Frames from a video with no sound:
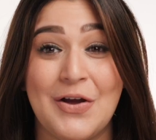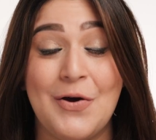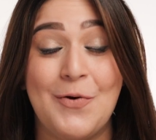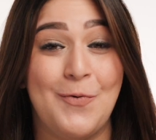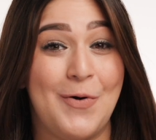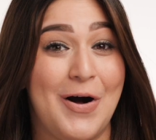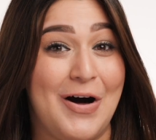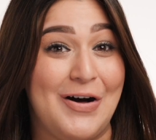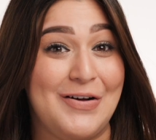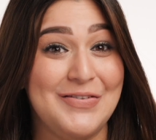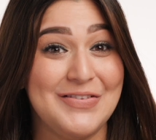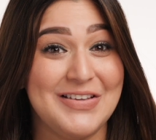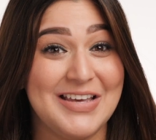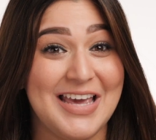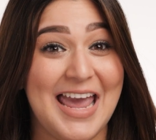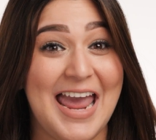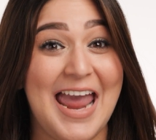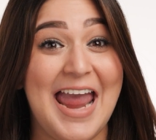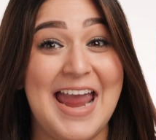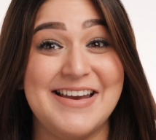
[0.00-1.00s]
Well,
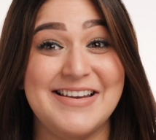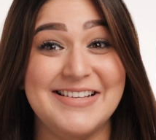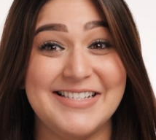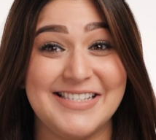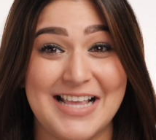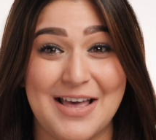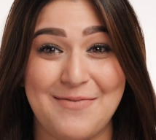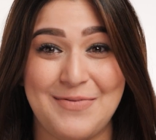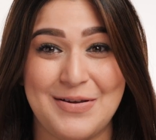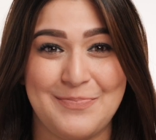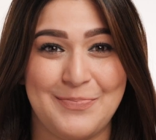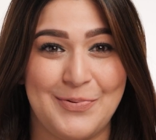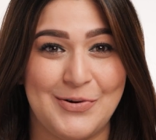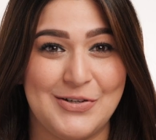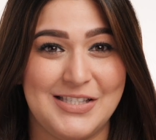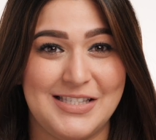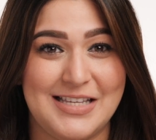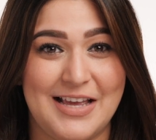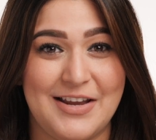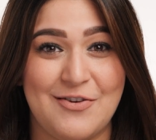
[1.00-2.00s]

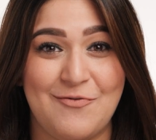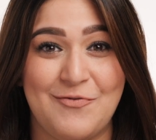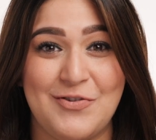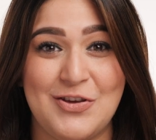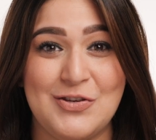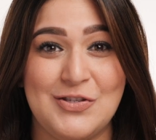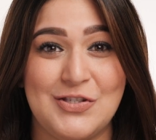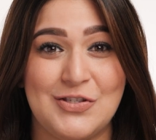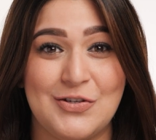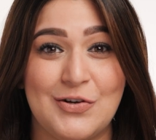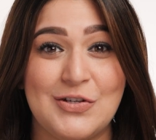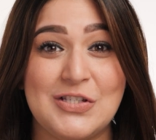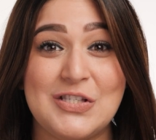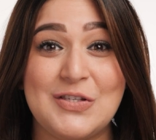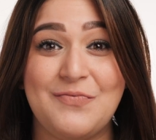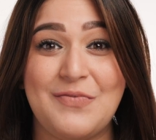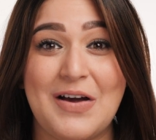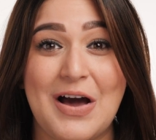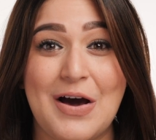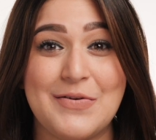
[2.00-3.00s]
87% of users
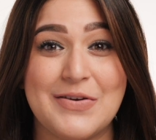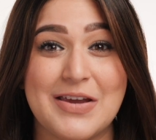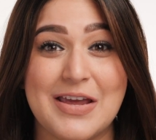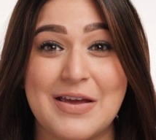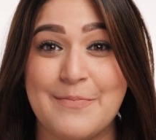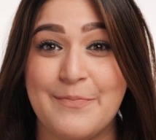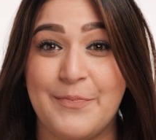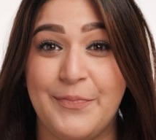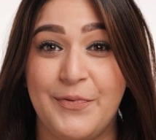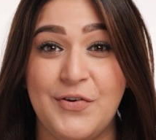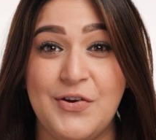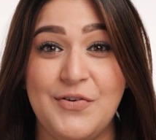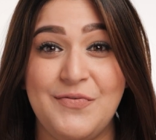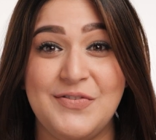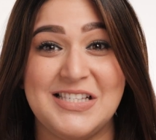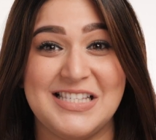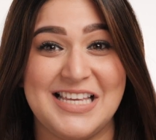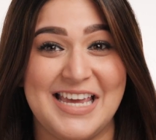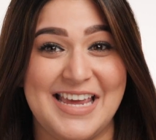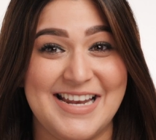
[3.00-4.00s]
found improved
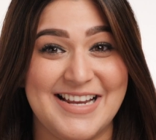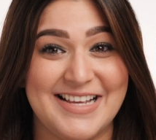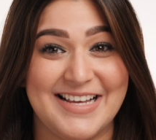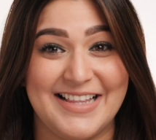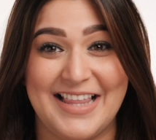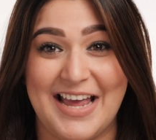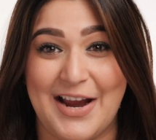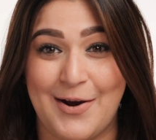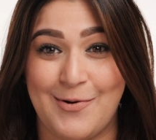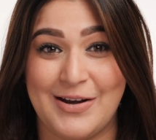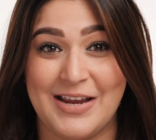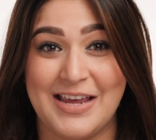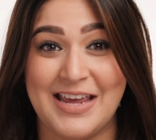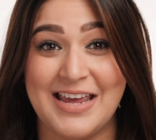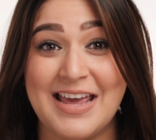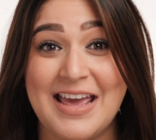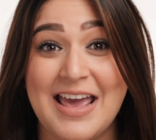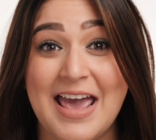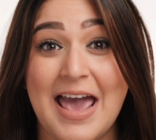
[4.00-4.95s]
skin clarity